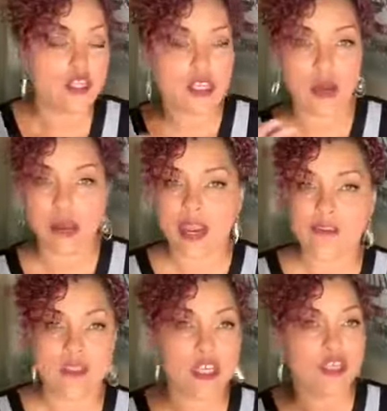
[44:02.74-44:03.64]
for this, you're not
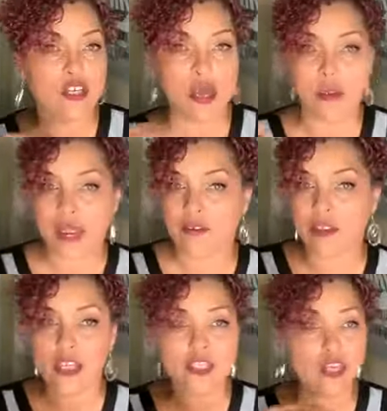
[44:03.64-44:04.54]
paying for this, you're not paying
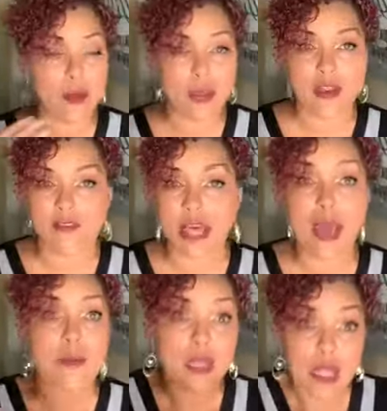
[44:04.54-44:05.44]
for this, you're not paying for
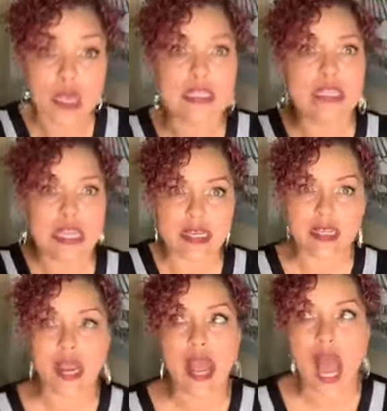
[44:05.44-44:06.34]
that. Plus, at the
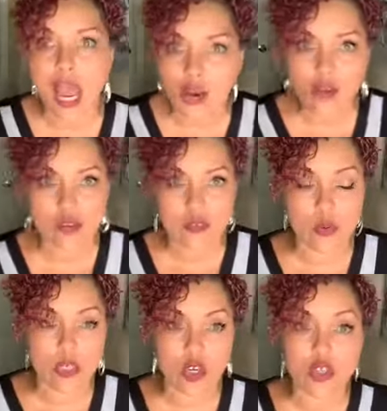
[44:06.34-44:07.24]
end of the day, I don't know
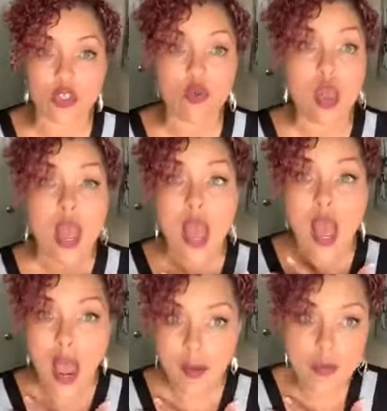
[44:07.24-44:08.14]
if anyone told you,
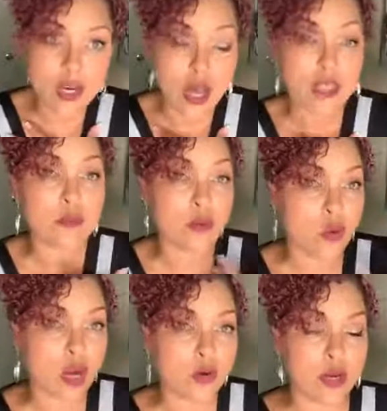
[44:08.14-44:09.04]
I'm pretty awesome
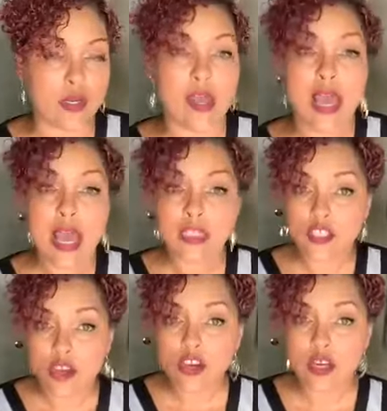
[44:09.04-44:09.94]
to work with.
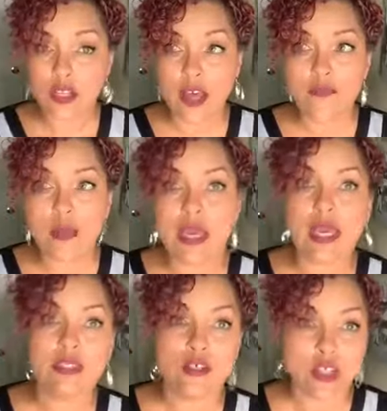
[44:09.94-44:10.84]
And so you're going to love
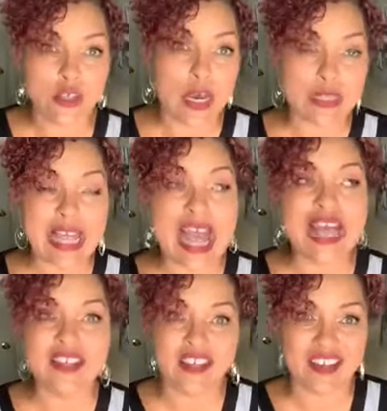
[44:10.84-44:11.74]
me. And so then you got
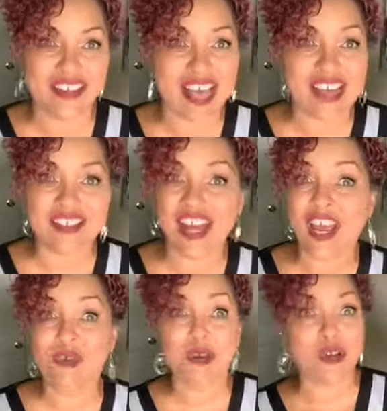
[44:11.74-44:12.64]
that. And then on the last
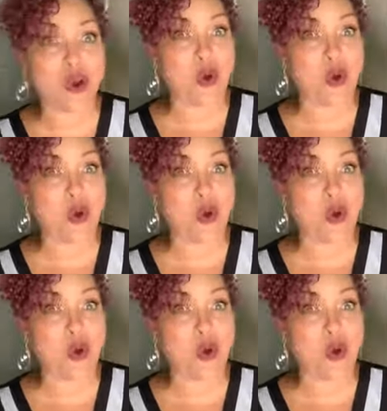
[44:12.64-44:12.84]
day, we're